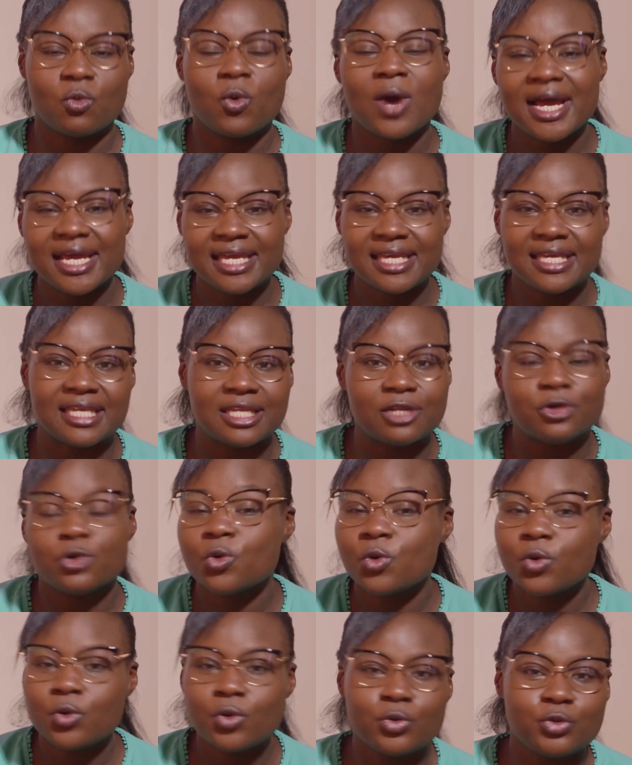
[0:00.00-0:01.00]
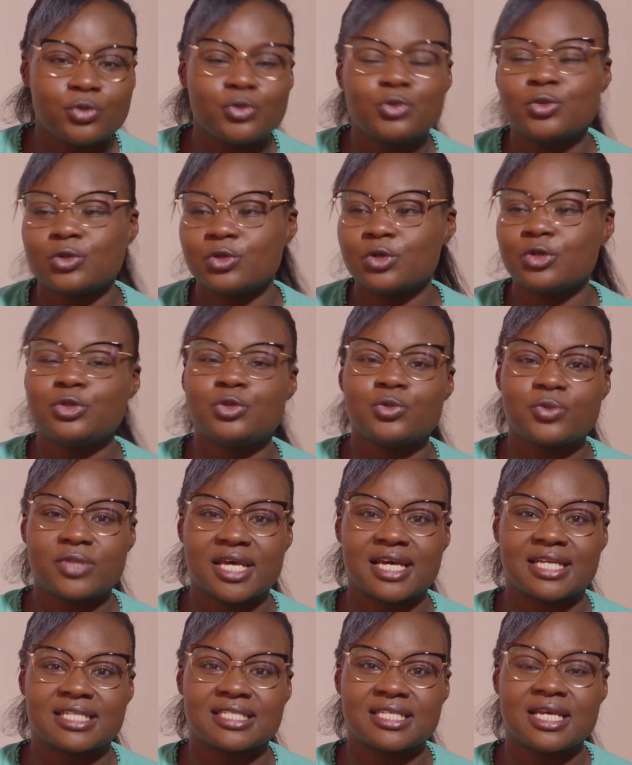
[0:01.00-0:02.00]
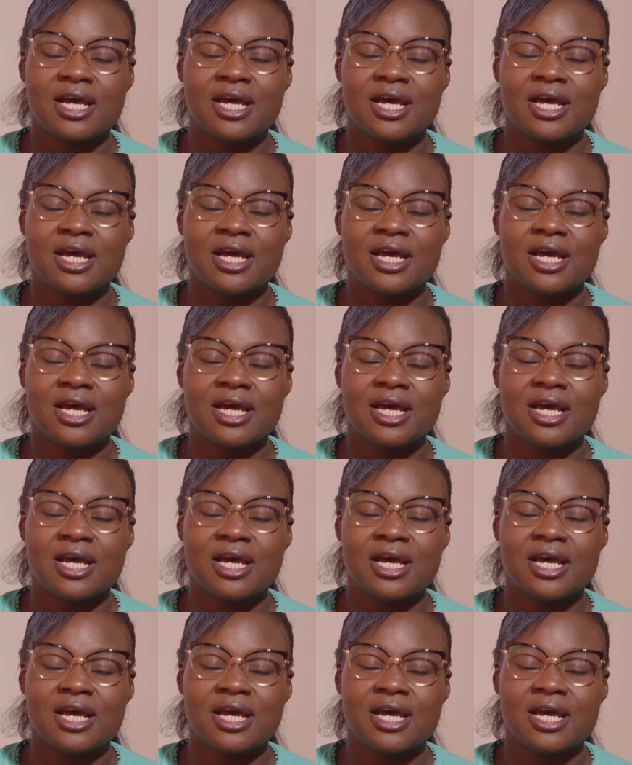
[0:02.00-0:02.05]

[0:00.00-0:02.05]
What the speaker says: Why? No, you should not do that.